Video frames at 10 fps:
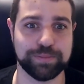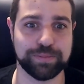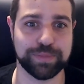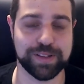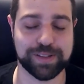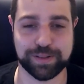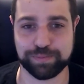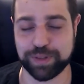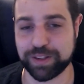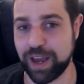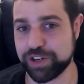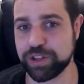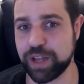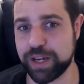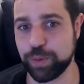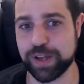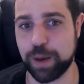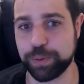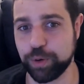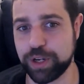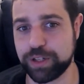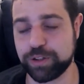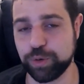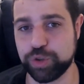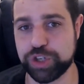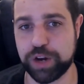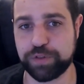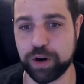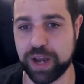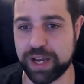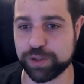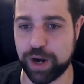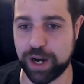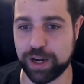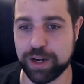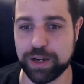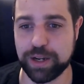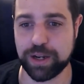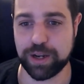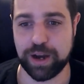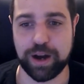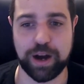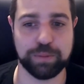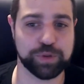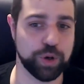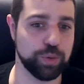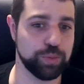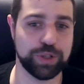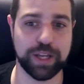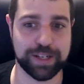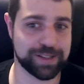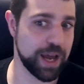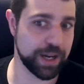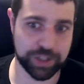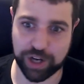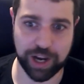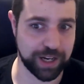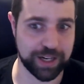this detection data was uploaded to JFrog Xray. So we did a static check, a